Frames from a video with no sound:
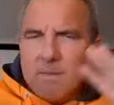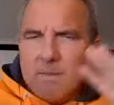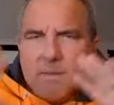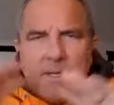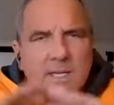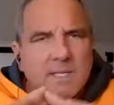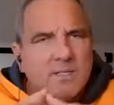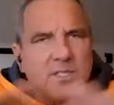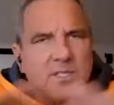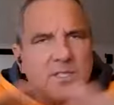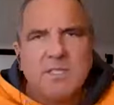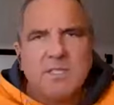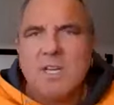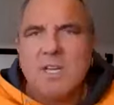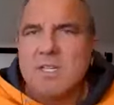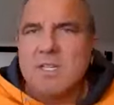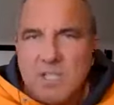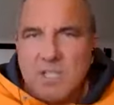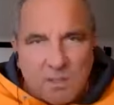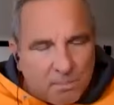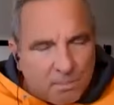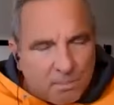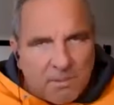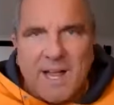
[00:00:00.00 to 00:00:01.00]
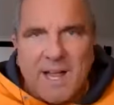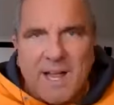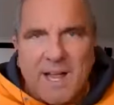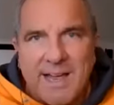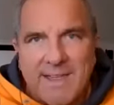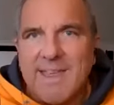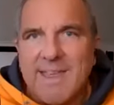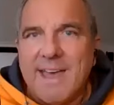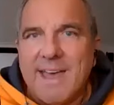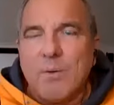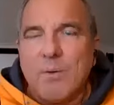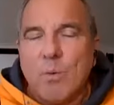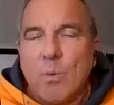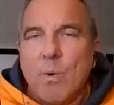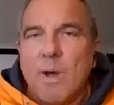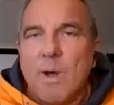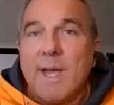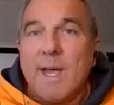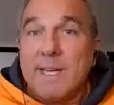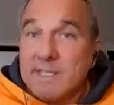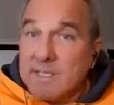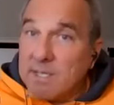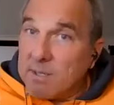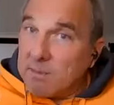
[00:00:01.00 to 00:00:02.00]
It just doesn't apply that
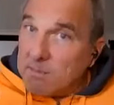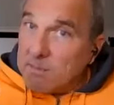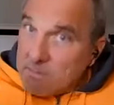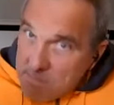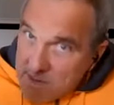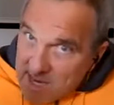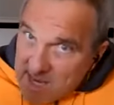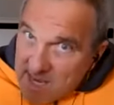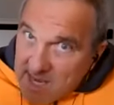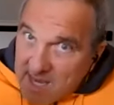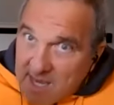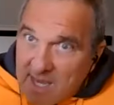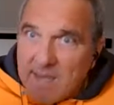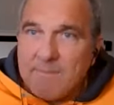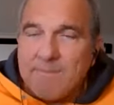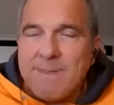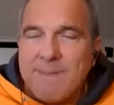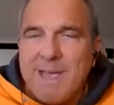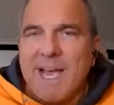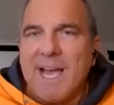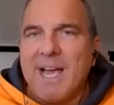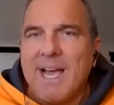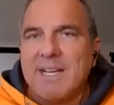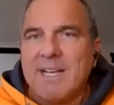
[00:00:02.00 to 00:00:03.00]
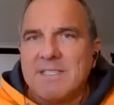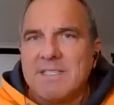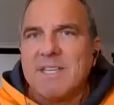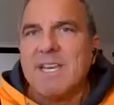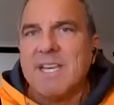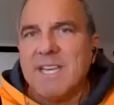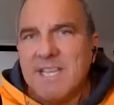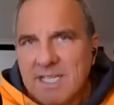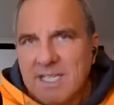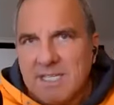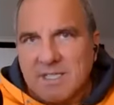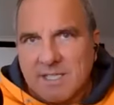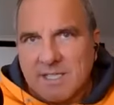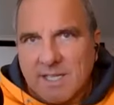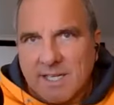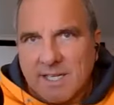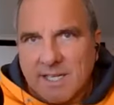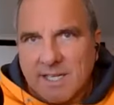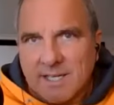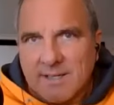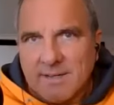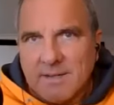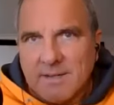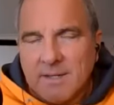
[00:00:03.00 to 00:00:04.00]
way to me as
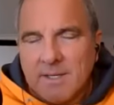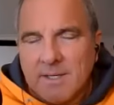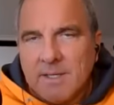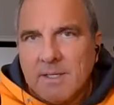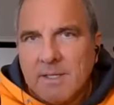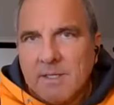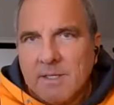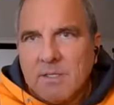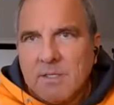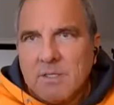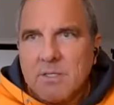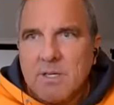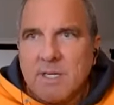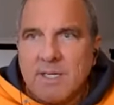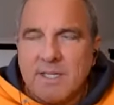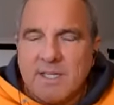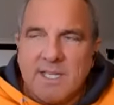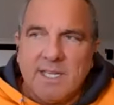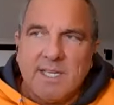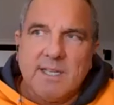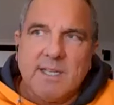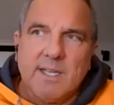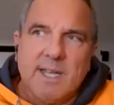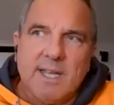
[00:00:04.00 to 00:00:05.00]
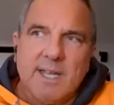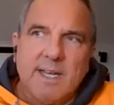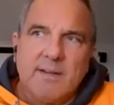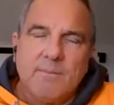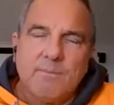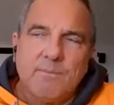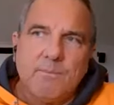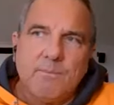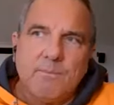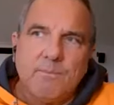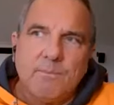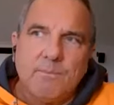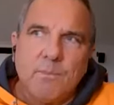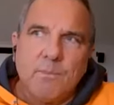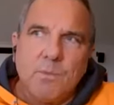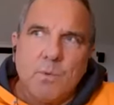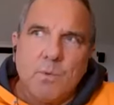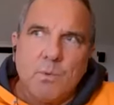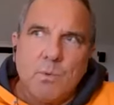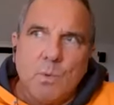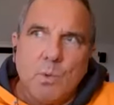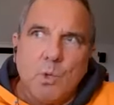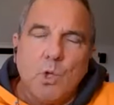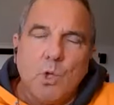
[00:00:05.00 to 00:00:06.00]
easily. So I think that
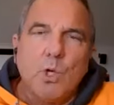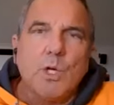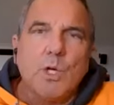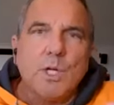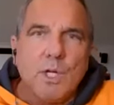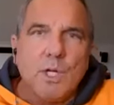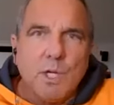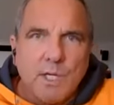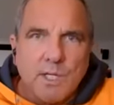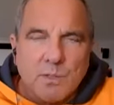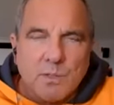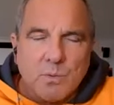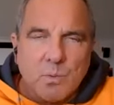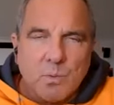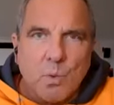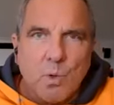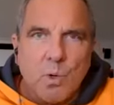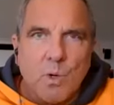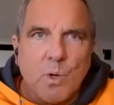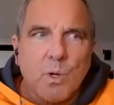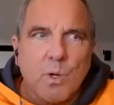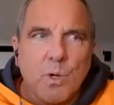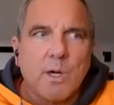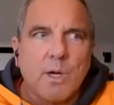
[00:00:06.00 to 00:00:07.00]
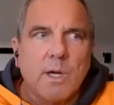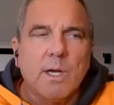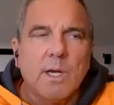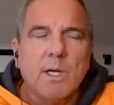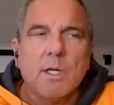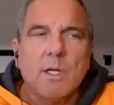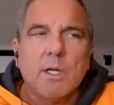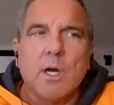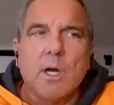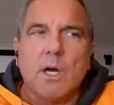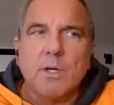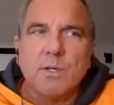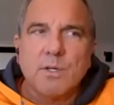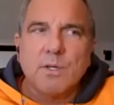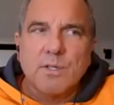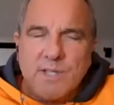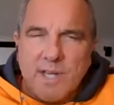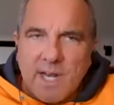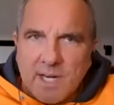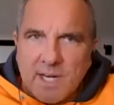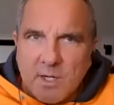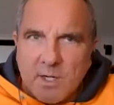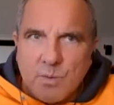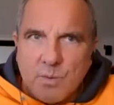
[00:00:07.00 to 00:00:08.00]
look at his work,
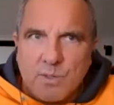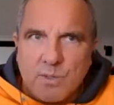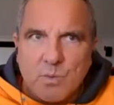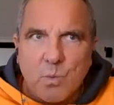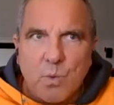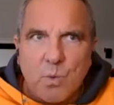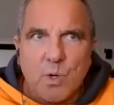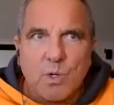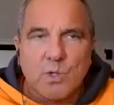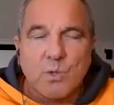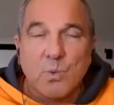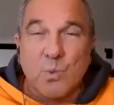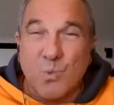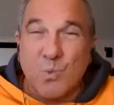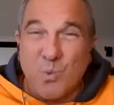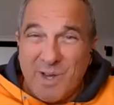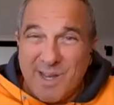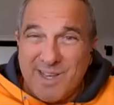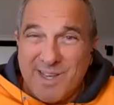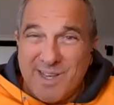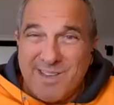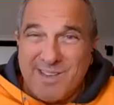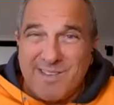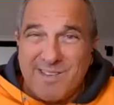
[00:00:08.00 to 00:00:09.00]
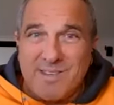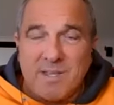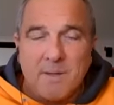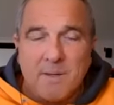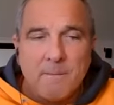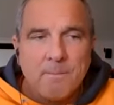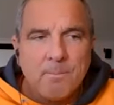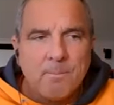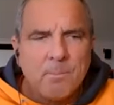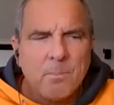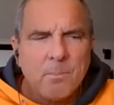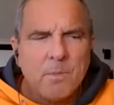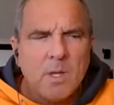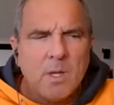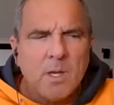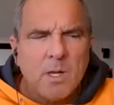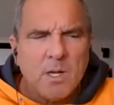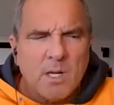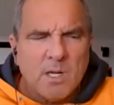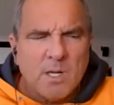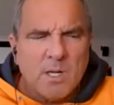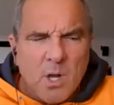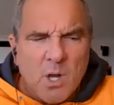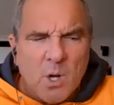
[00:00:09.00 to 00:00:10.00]
understand who he's worked with,
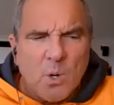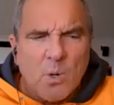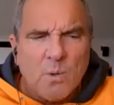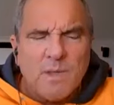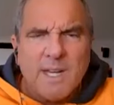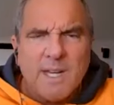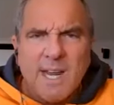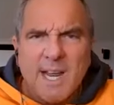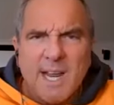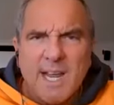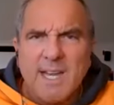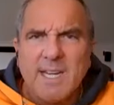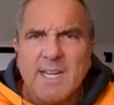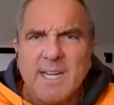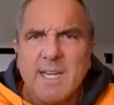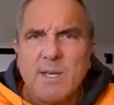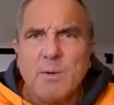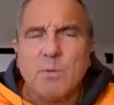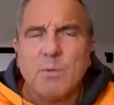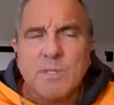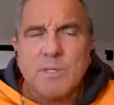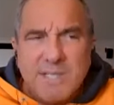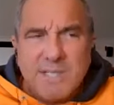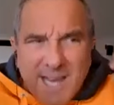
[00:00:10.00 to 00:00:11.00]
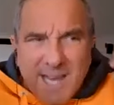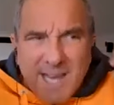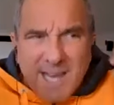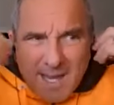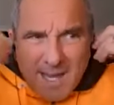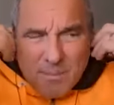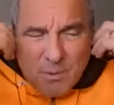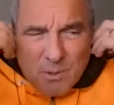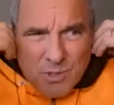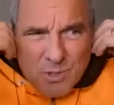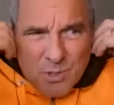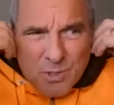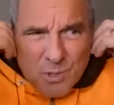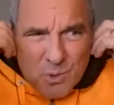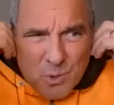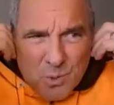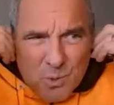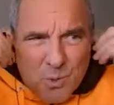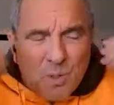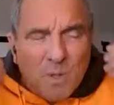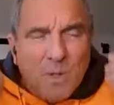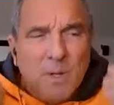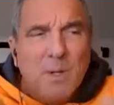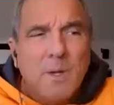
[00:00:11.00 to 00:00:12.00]
know that Andy was able
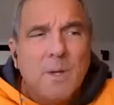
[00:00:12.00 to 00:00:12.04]
to